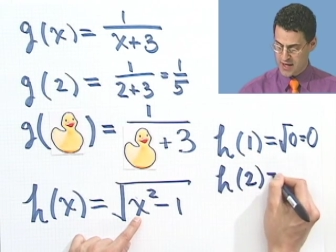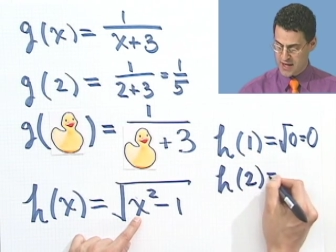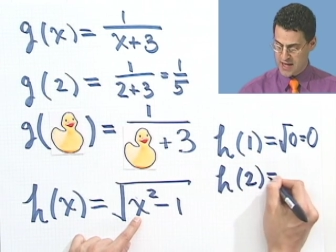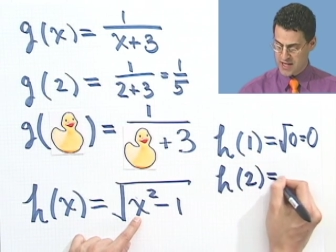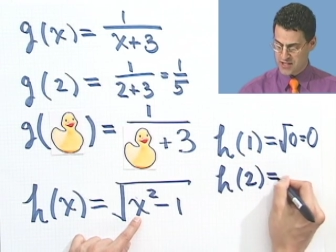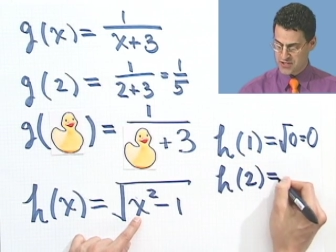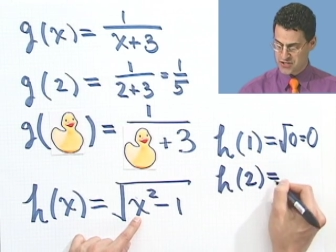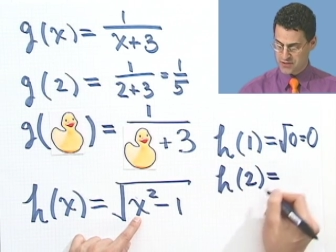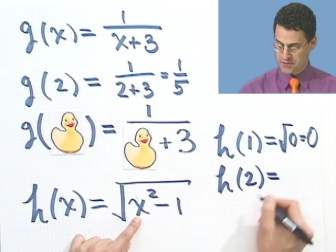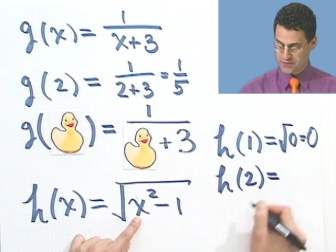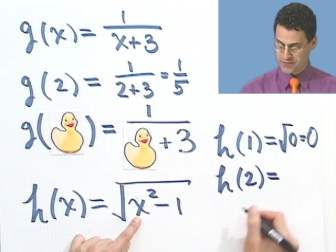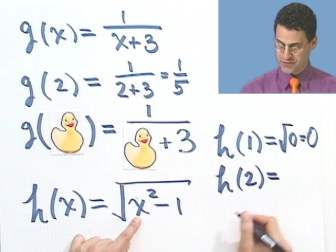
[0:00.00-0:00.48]

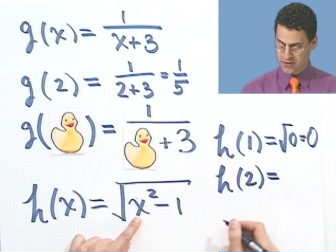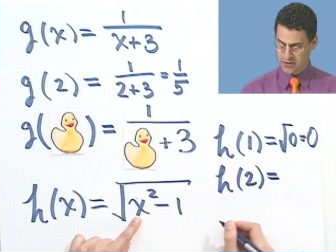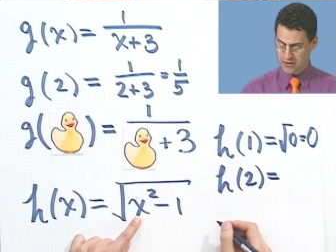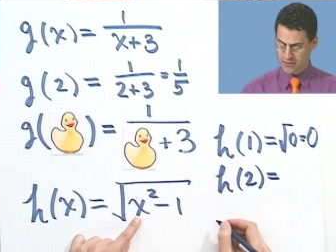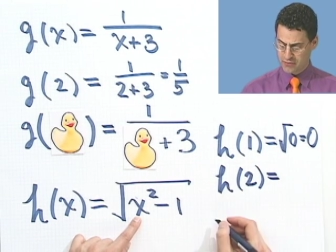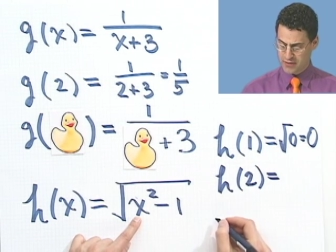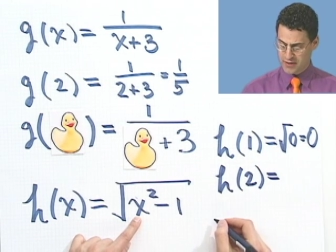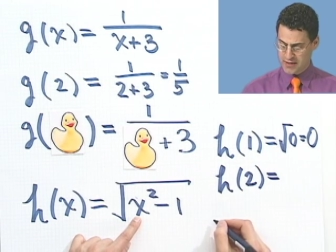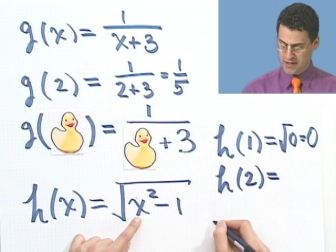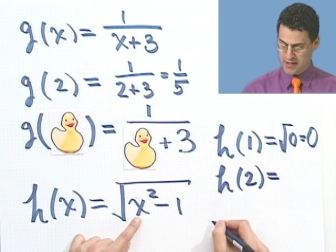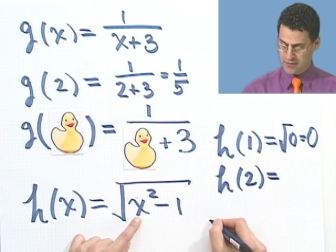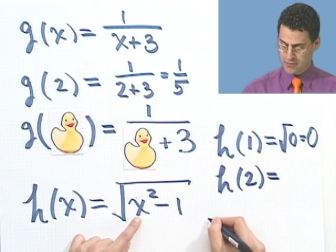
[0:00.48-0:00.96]
h of
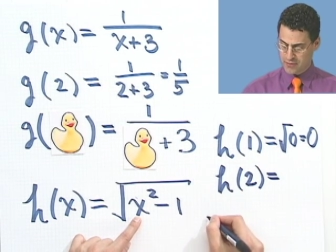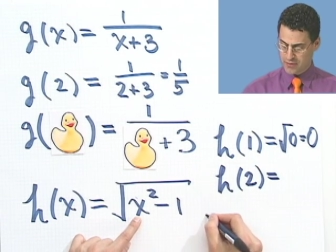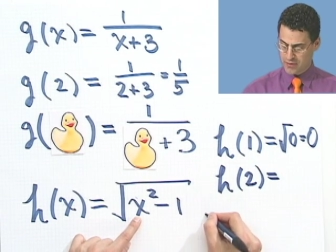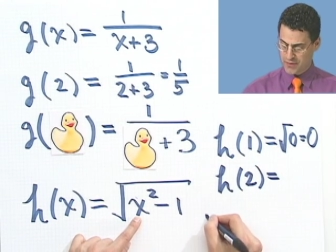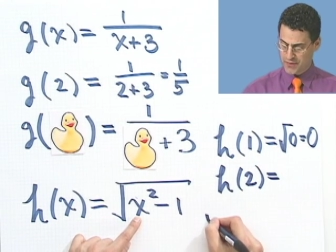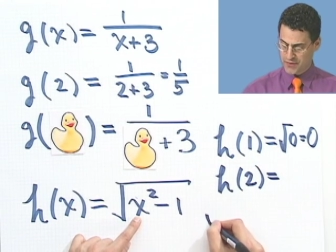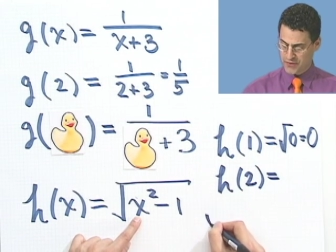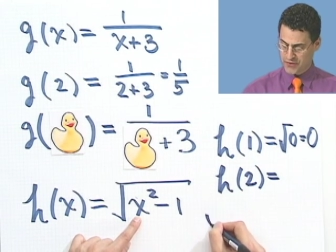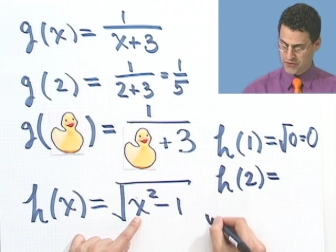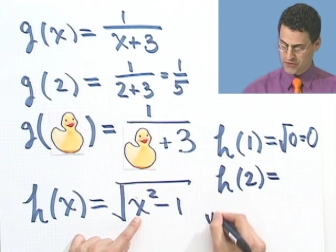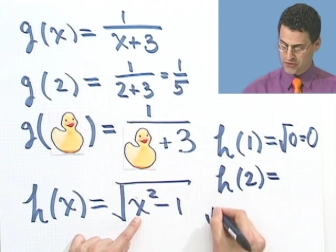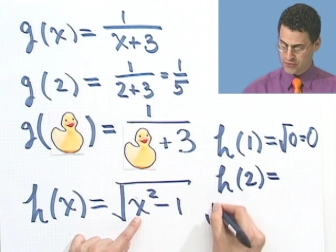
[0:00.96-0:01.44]
2 would
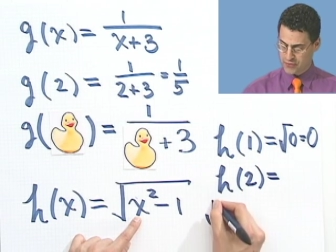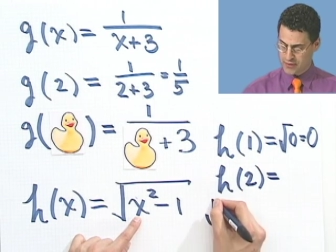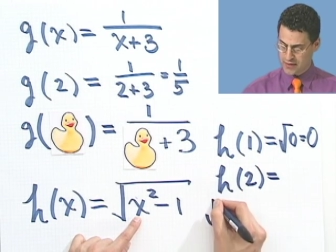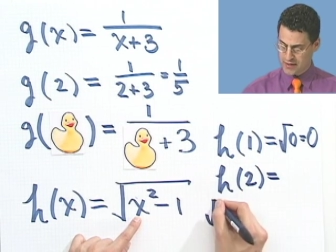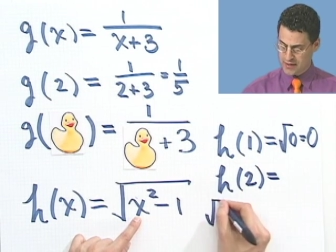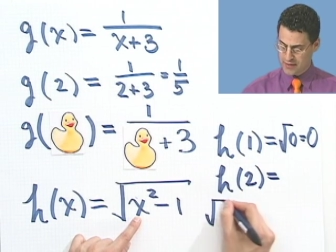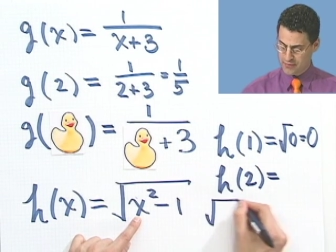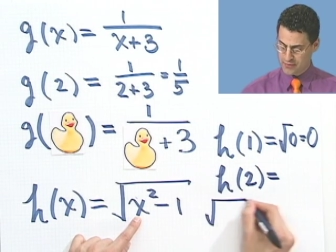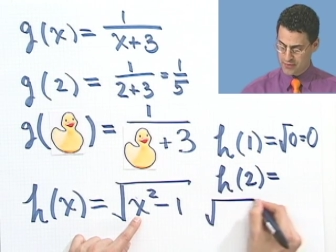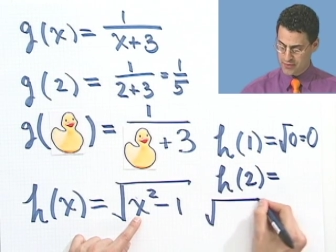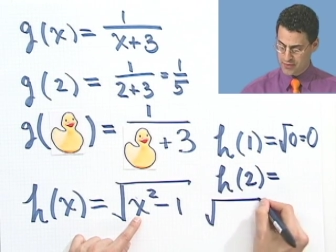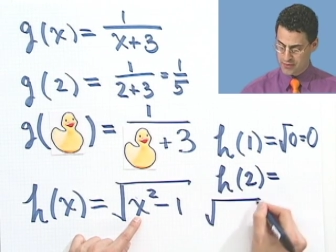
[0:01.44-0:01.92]
equal the
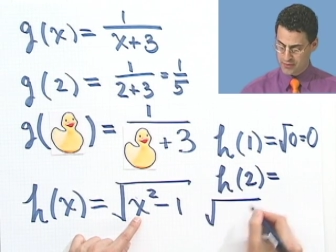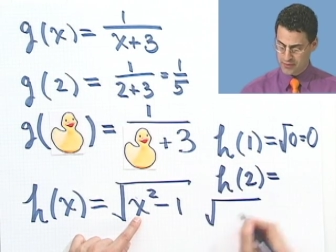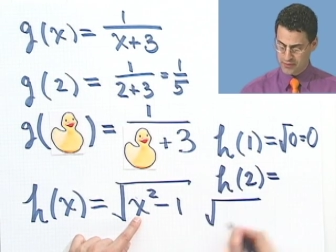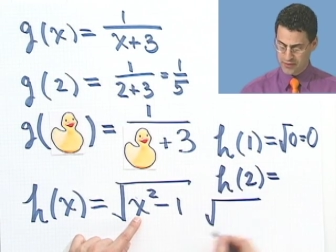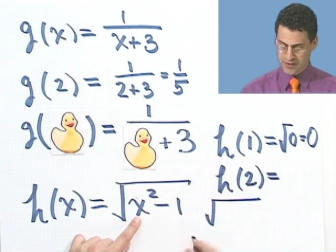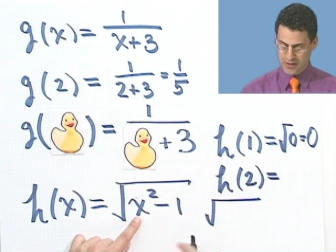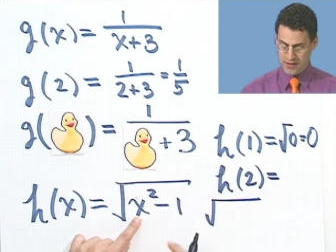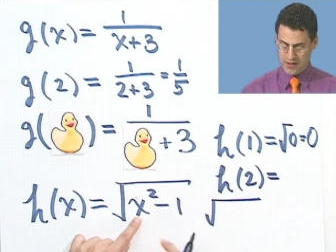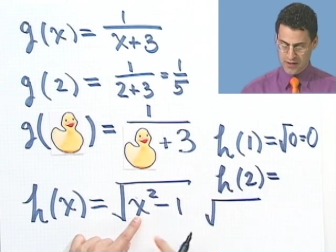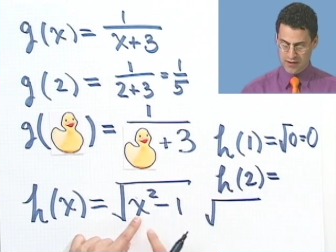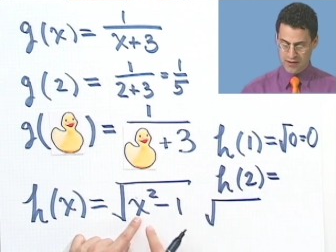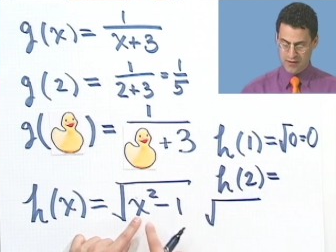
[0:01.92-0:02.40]
square
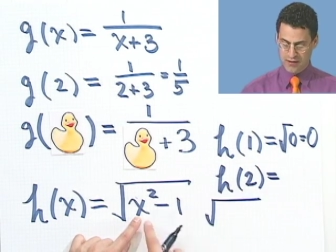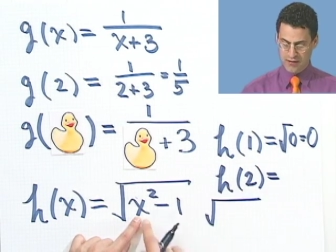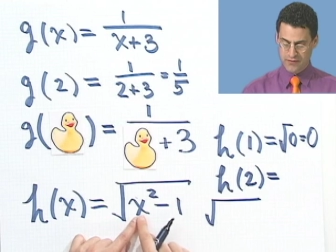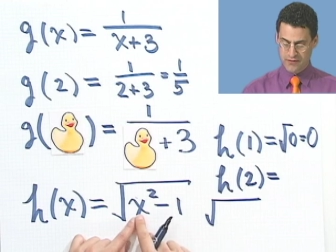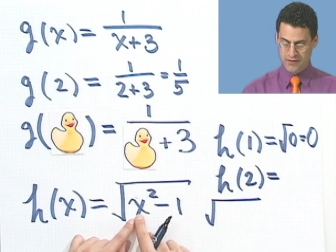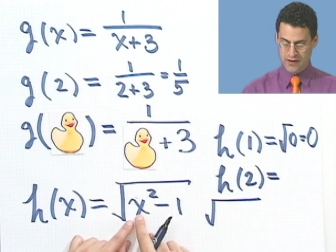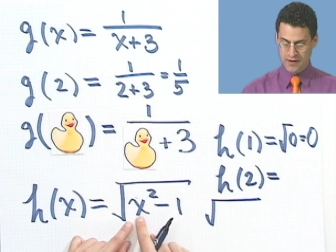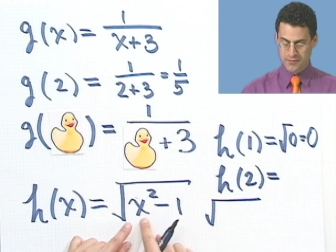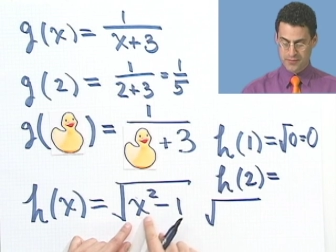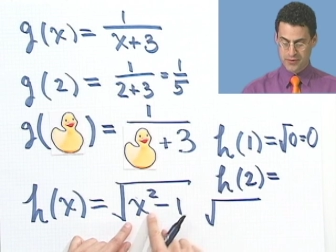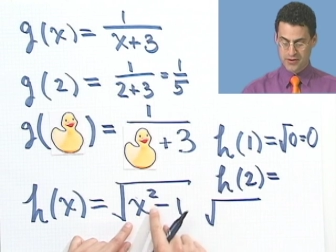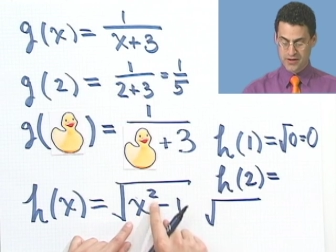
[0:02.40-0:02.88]
root
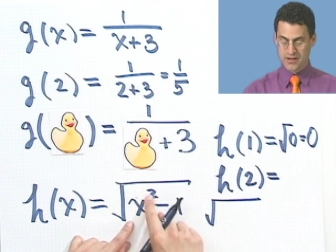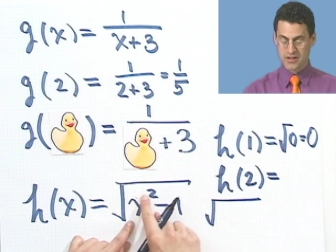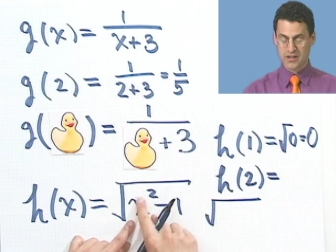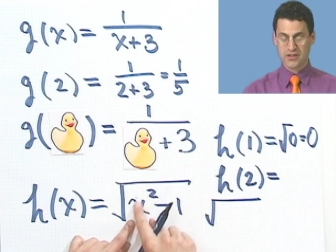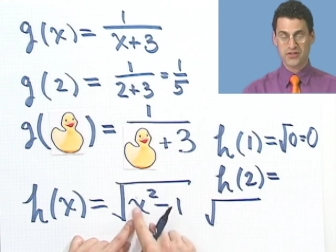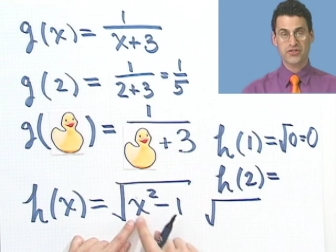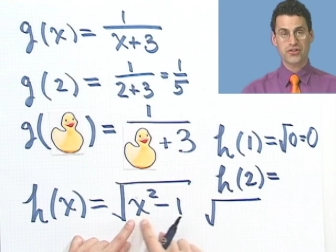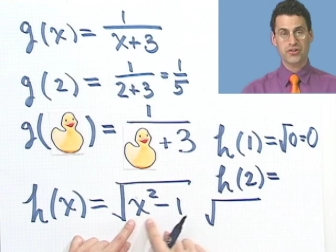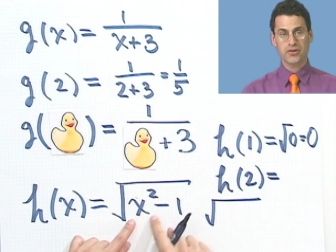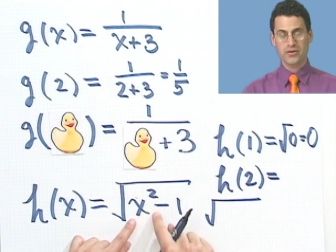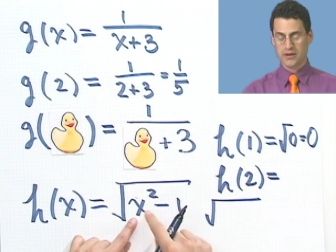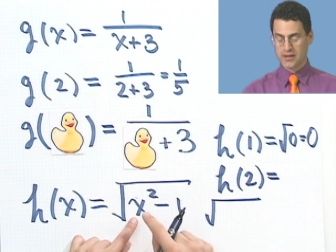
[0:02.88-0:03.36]
of, I put in
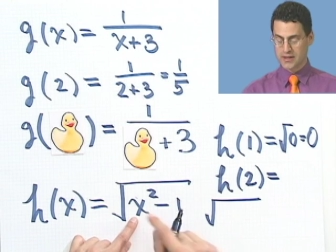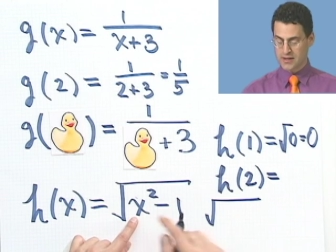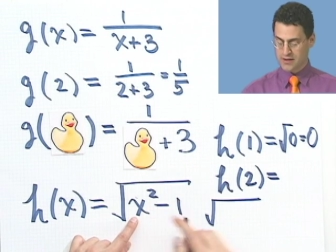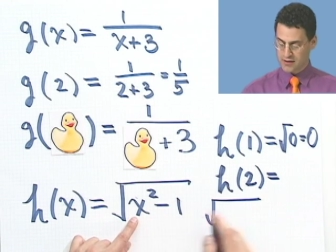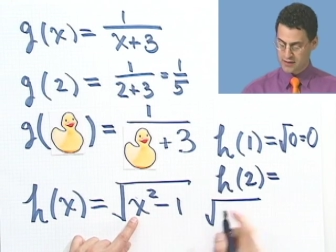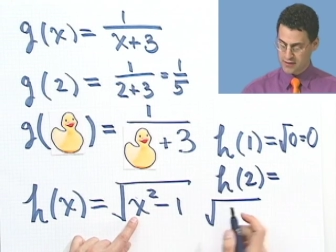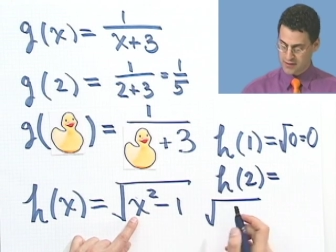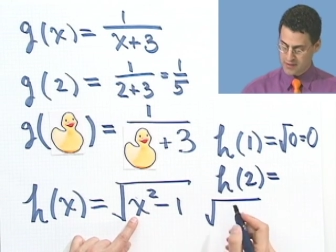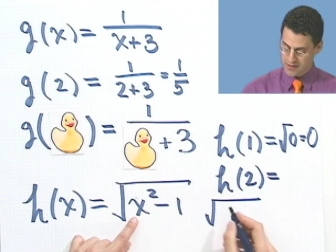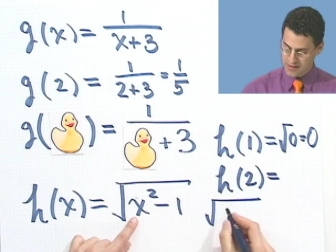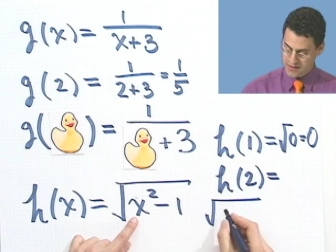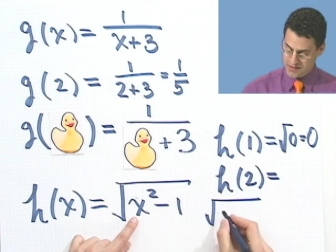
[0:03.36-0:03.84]
a 2
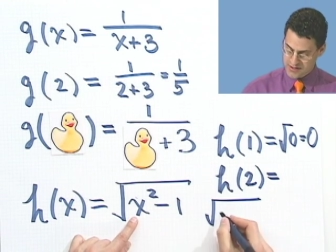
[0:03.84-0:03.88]
here,